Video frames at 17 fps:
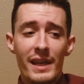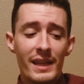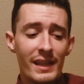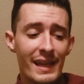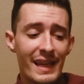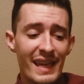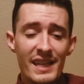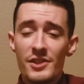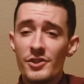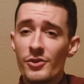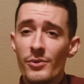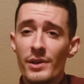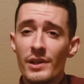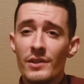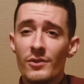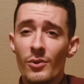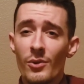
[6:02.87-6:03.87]
any like
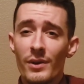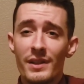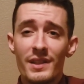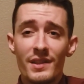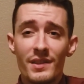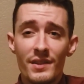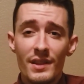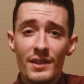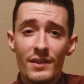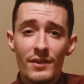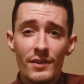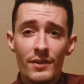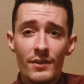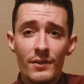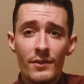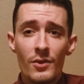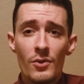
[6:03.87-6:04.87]
injuries or
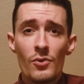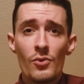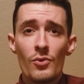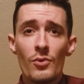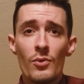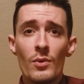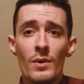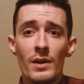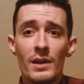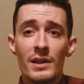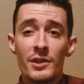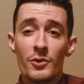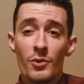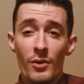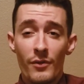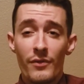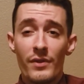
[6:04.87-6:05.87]
diseases to
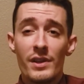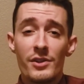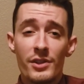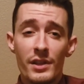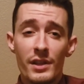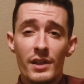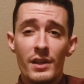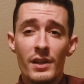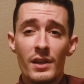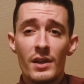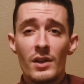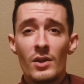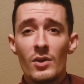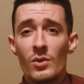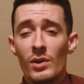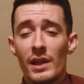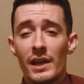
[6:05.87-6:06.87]
your vision,
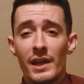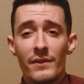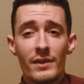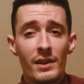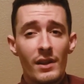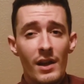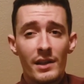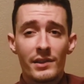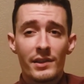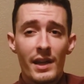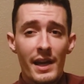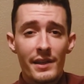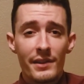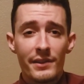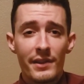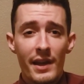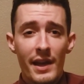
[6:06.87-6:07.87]
or like if you lost
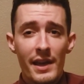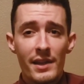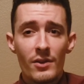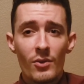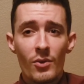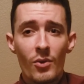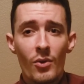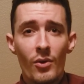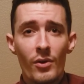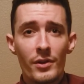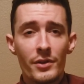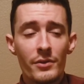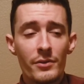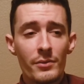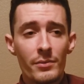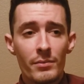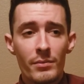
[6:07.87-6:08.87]
eyesight or
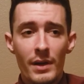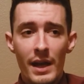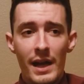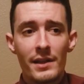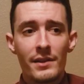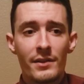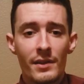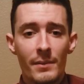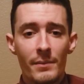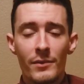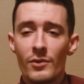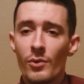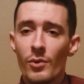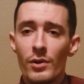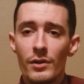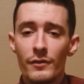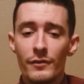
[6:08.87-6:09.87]
you got some
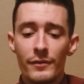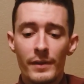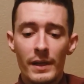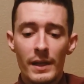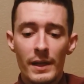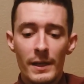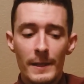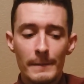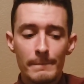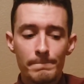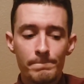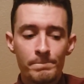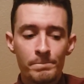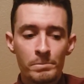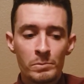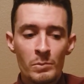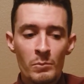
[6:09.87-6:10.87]
sort of
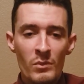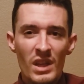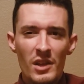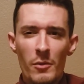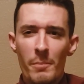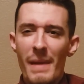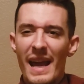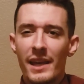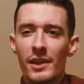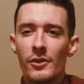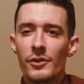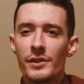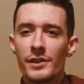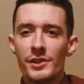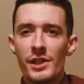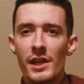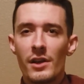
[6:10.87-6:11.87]
macular
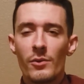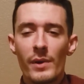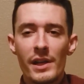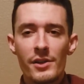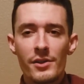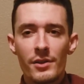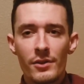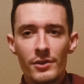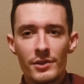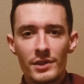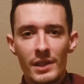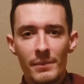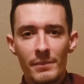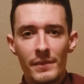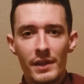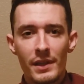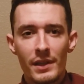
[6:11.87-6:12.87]
degeneration or
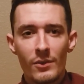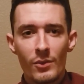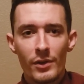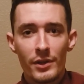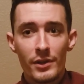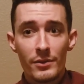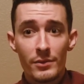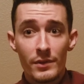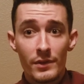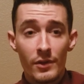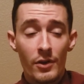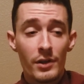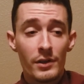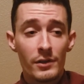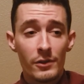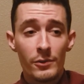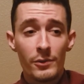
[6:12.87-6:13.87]
something where you
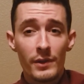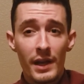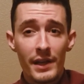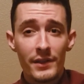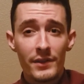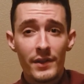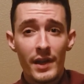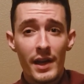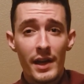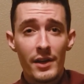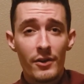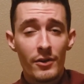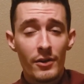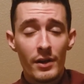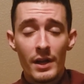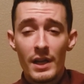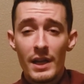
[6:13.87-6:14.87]
started to lose eyesight,
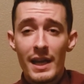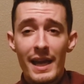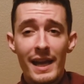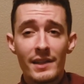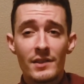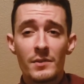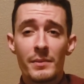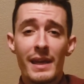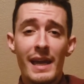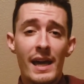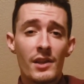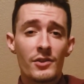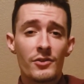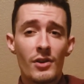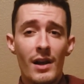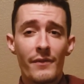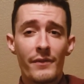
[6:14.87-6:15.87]
or had some
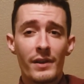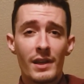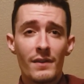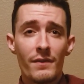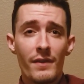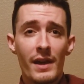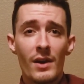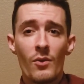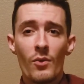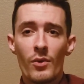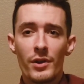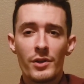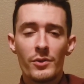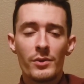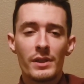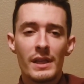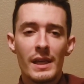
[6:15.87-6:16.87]
catastrophic event where
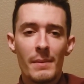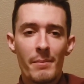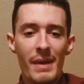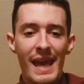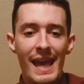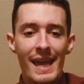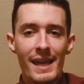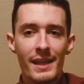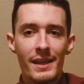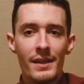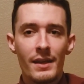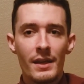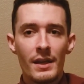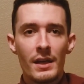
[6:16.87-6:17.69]
you would get paid